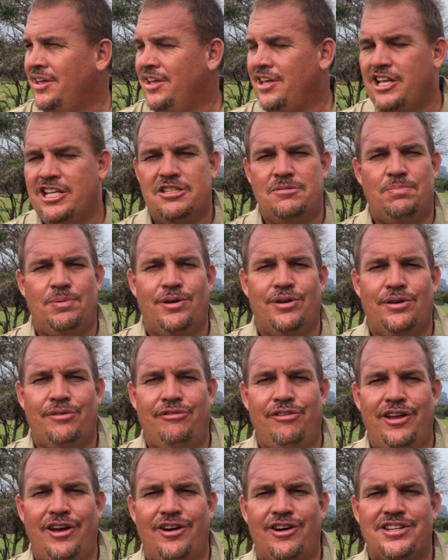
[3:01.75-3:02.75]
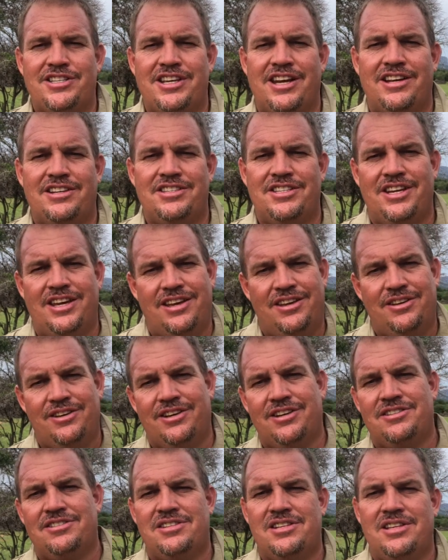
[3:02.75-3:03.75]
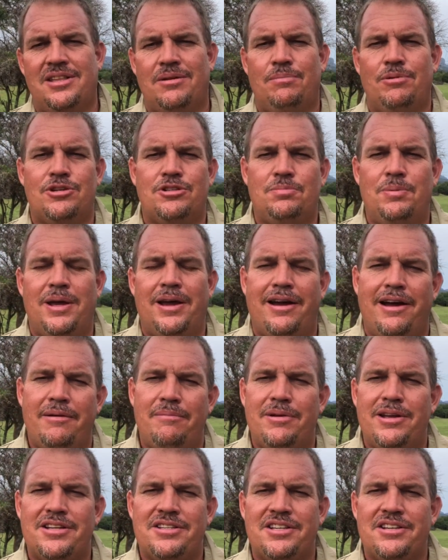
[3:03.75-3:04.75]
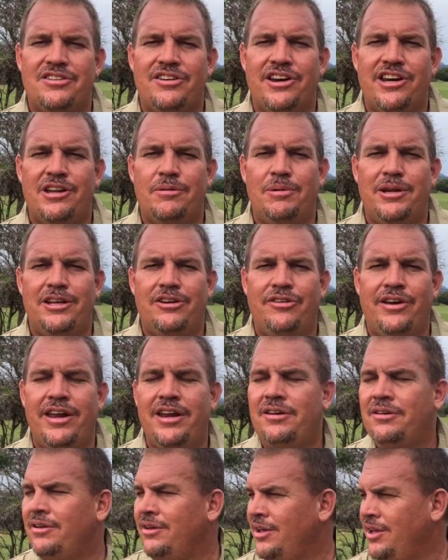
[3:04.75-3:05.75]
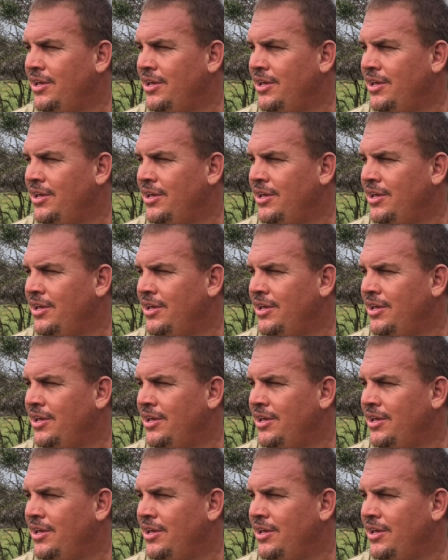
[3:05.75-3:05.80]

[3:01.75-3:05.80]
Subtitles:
It's beautifully hot out here. You can see the bush behind me is incredibly green.